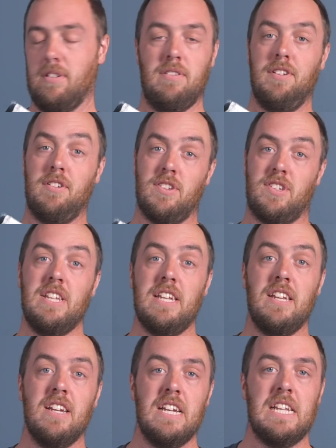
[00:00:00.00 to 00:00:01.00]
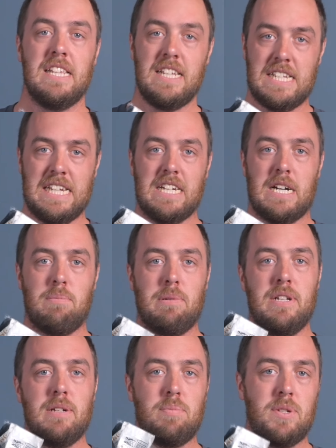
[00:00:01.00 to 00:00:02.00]
you can see they take up
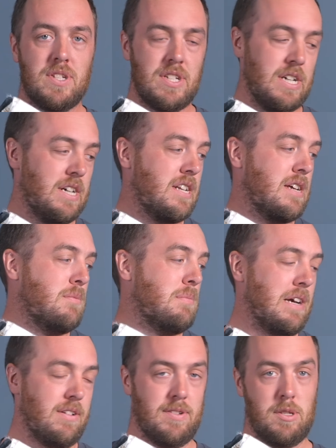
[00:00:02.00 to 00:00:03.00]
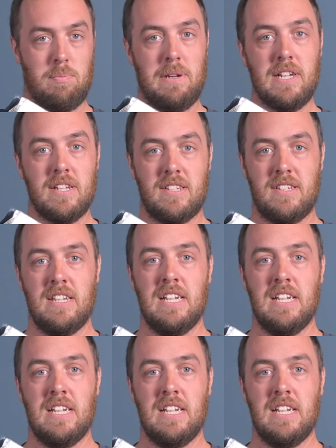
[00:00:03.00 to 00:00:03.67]
an absurd amount of space.